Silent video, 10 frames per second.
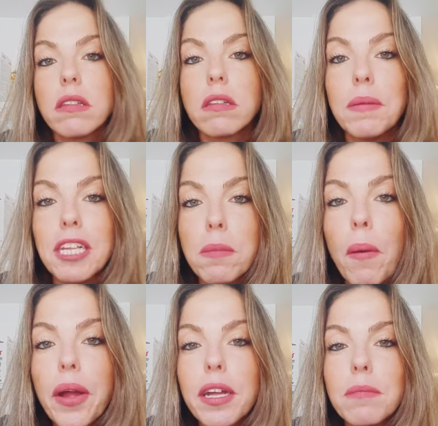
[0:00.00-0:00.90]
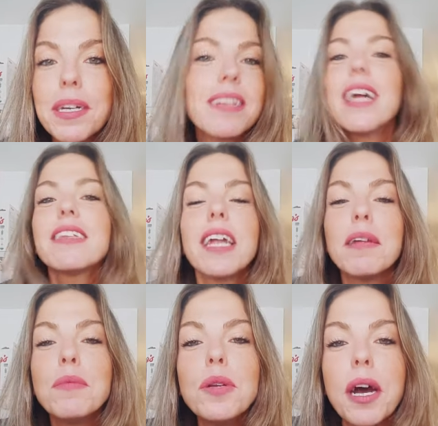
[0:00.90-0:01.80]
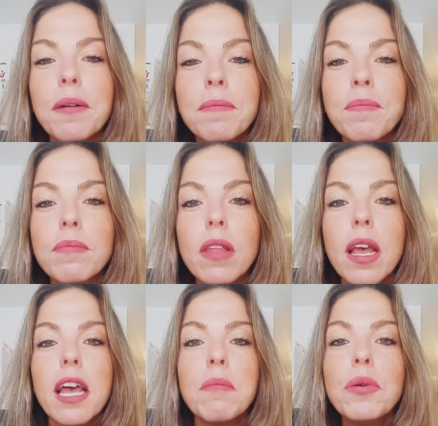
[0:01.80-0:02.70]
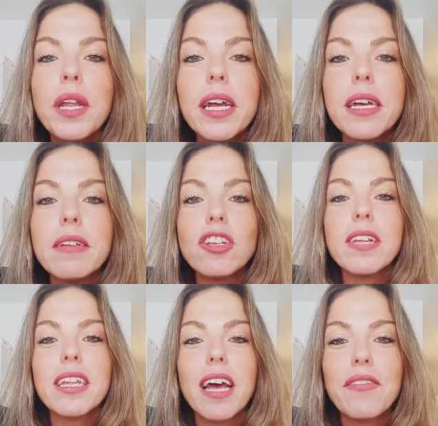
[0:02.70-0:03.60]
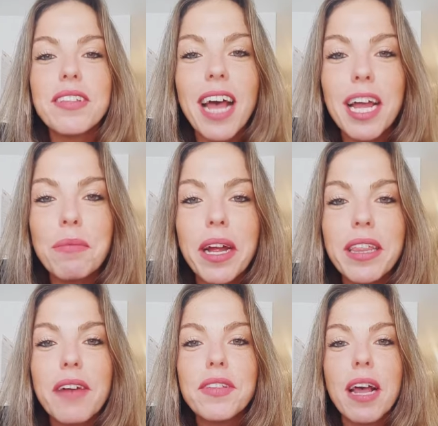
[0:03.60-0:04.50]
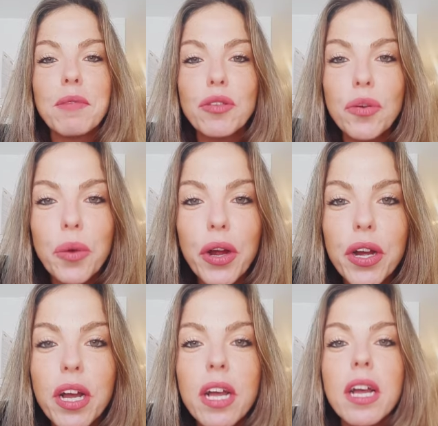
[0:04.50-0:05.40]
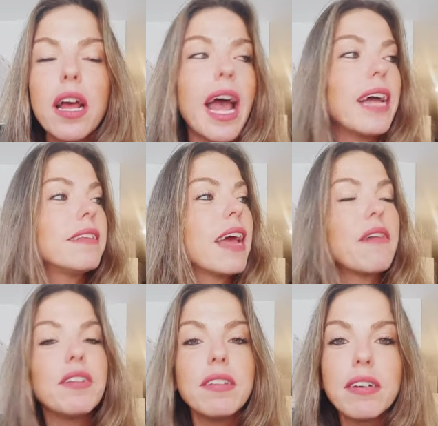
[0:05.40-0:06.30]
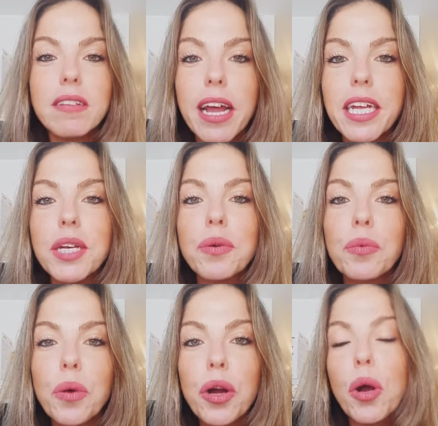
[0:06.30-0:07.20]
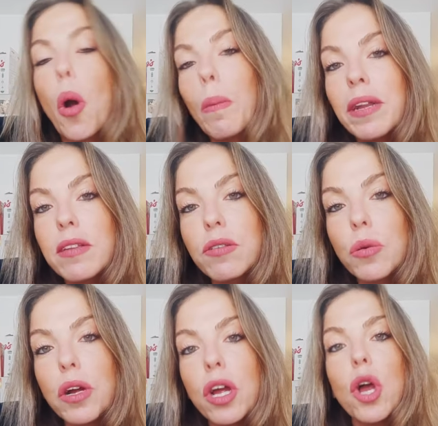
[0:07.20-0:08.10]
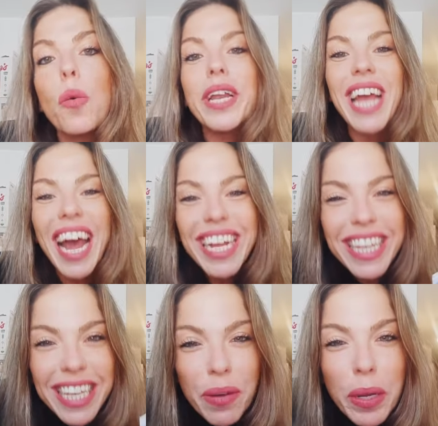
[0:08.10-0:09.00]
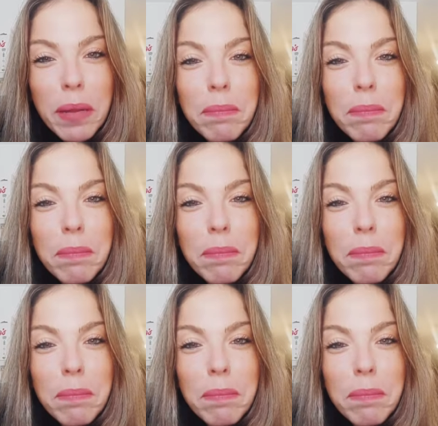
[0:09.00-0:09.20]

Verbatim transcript: to be spoiled because that's an emunah. Emuna is just like the Chofetz Chaim, right? The Chofetz Chaim used to work and every single day he would uh, open his store. When he had when he